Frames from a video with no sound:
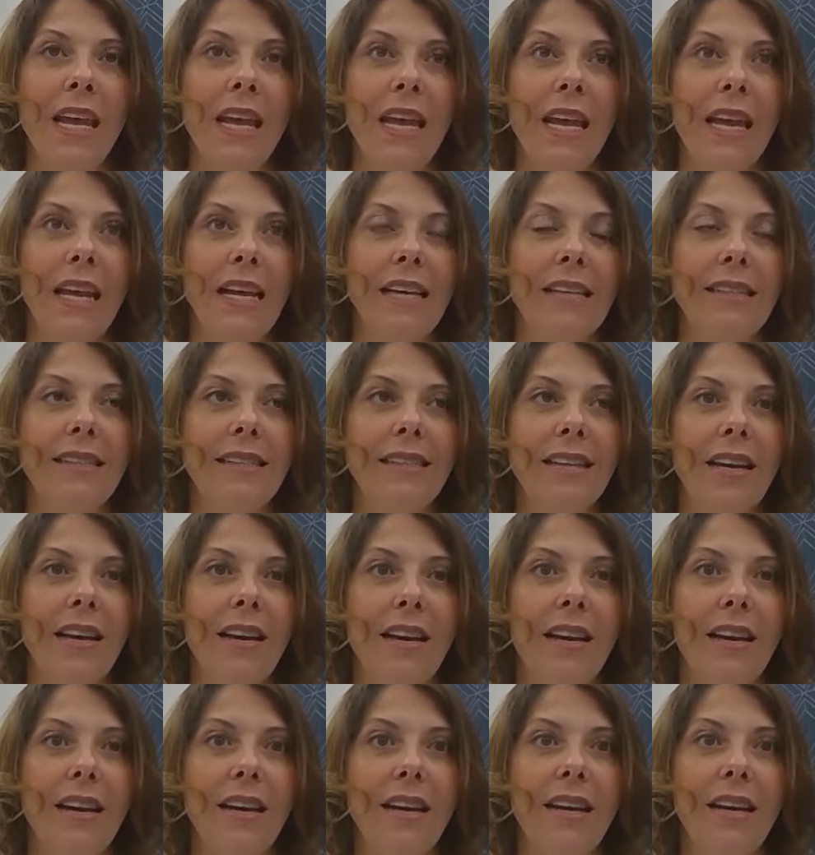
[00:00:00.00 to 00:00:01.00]
It
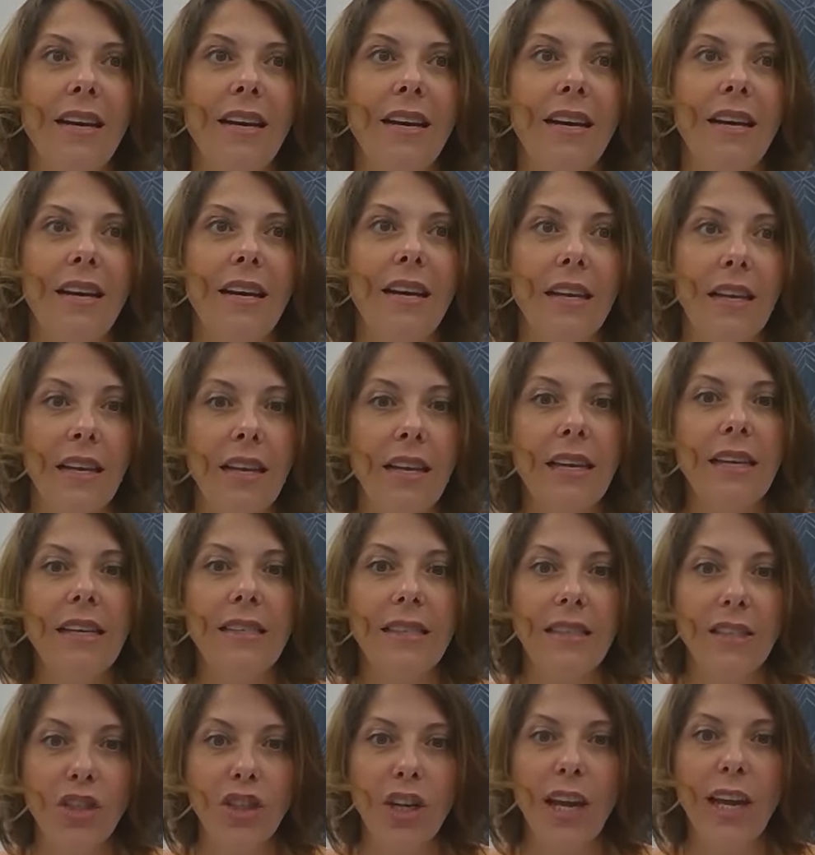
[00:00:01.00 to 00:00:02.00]
is
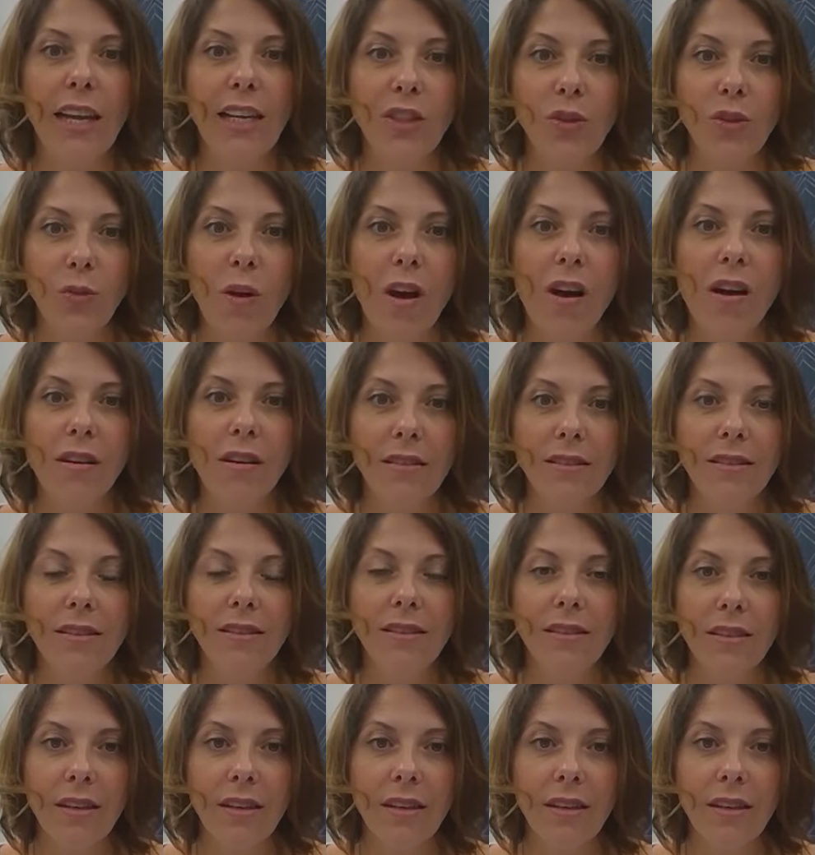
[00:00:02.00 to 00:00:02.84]
a changed world.